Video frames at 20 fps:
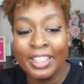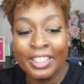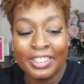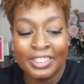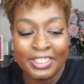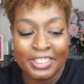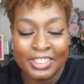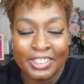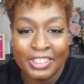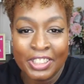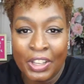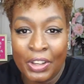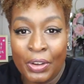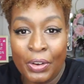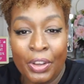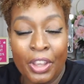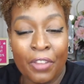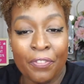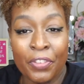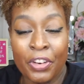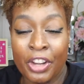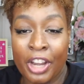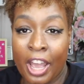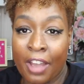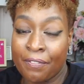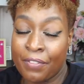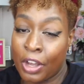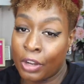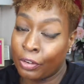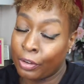So if you're
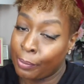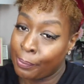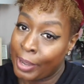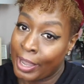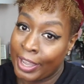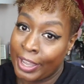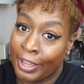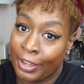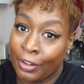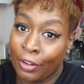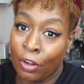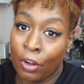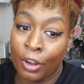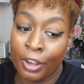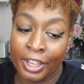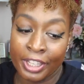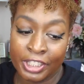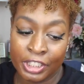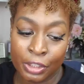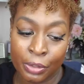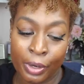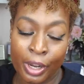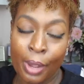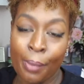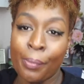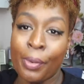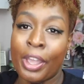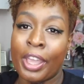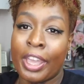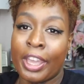not following Mielle on
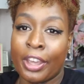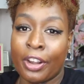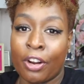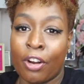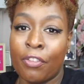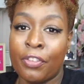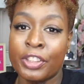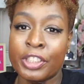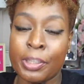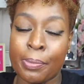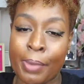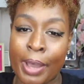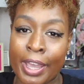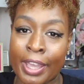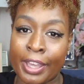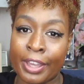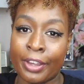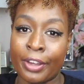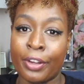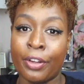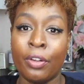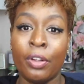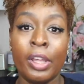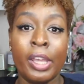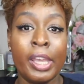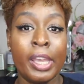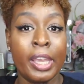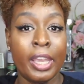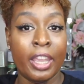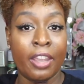Instagram, head over to Mielle
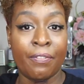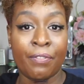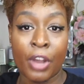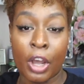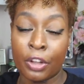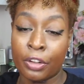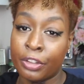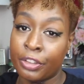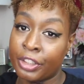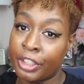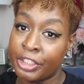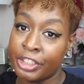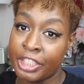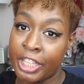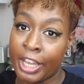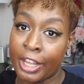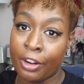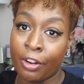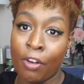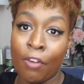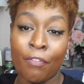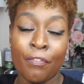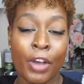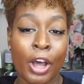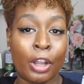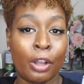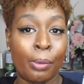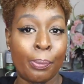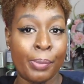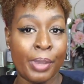and follow their channel.
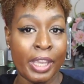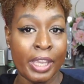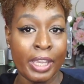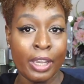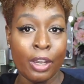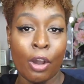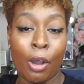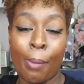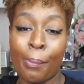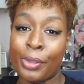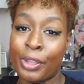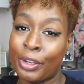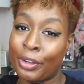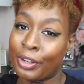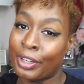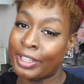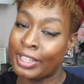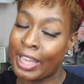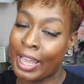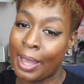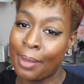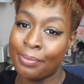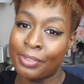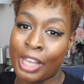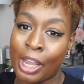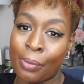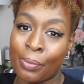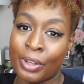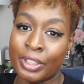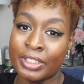Follow me on
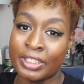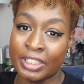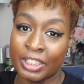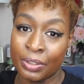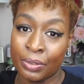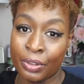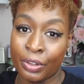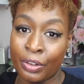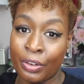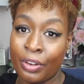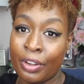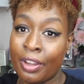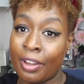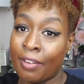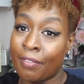beautyonthedime.10.